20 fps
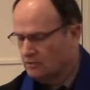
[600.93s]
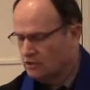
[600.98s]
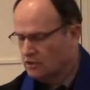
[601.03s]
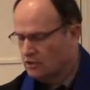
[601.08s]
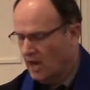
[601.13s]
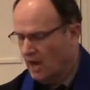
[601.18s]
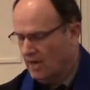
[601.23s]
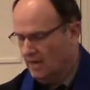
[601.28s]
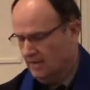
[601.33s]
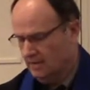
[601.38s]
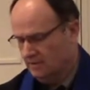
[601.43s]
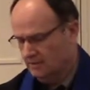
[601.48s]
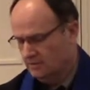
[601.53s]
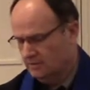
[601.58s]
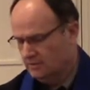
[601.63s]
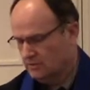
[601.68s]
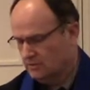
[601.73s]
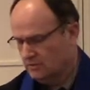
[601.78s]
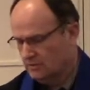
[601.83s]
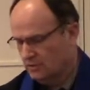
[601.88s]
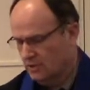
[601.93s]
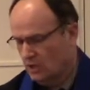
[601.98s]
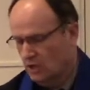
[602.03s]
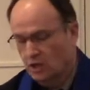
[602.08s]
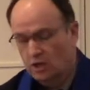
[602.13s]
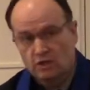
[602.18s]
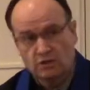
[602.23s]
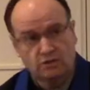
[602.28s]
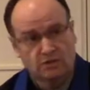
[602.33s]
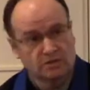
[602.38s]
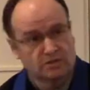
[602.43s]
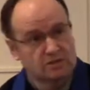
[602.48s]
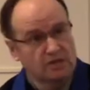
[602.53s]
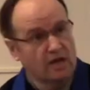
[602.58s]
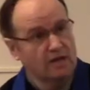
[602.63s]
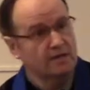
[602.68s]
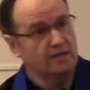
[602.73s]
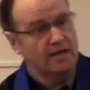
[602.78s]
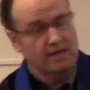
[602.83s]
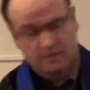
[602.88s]
shines. The
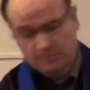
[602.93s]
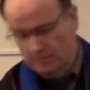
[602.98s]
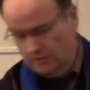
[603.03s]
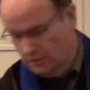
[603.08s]
sun has been